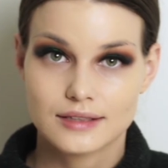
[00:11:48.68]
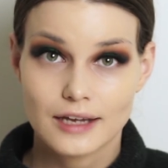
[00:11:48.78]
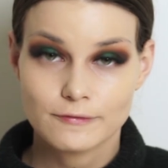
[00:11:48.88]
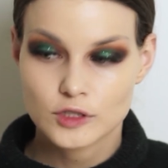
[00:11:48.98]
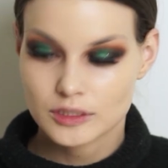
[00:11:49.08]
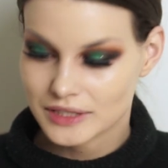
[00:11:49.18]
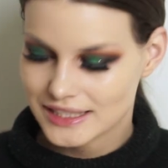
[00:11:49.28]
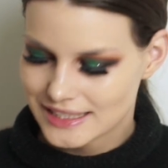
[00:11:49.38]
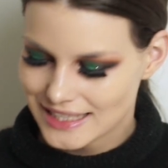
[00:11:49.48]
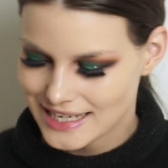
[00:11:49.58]
Time for some
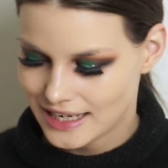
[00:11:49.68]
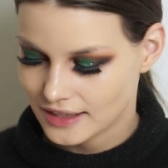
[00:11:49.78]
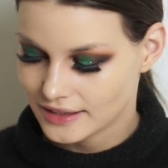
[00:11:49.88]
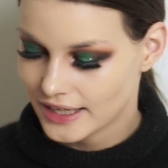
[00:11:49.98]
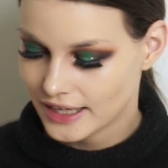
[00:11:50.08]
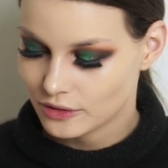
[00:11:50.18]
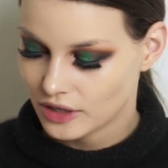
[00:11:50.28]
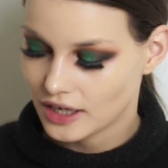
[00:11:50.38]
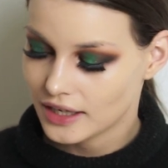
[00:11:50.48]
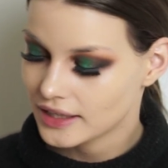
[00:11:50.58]
concealer. Now,
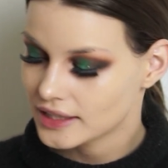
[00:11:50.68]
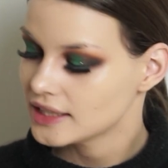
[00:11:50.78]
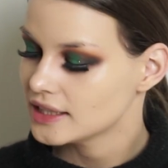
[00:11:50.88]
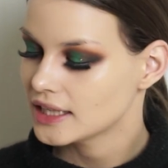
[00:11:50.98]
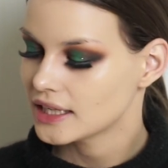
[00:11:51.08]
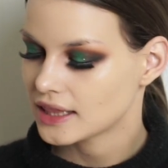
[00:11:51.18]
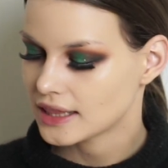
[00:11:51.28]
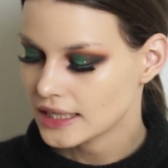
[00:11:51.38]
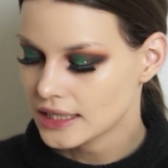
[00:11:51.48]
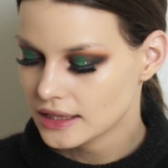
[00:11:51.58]
I
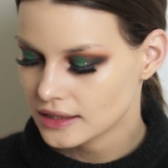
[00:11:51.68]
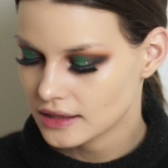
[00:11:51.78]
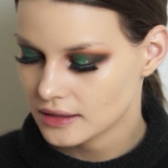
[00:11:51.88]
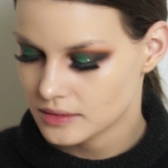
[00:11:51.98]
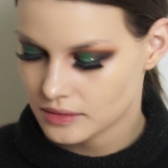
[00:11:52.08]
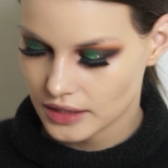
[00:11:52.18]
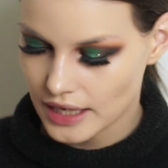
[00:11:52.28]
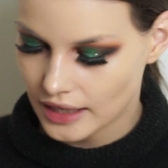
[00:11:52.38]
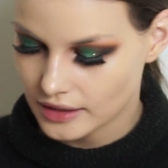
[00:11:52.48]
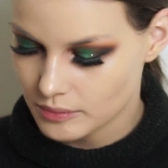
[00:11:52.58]
think that
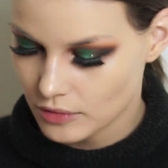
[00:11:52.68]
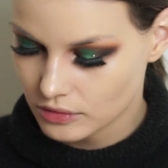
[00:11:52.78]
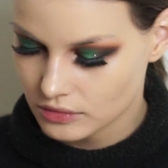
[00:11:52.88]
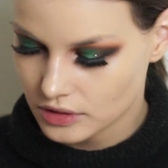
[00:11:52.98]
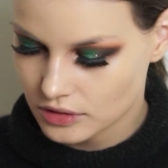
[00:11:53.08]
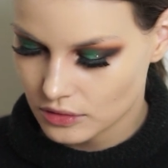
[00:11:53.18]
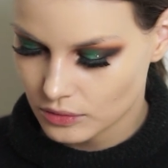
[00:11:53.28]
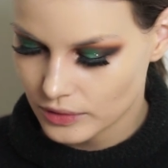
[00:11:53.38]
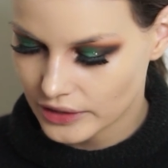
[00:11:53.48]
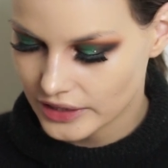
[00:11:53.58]
the model is
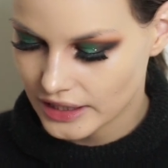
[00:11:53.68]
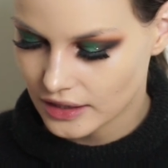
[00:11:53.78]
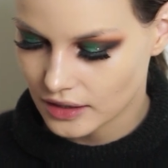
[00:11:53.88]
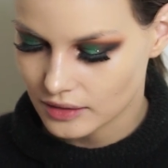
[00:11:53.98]
not wearing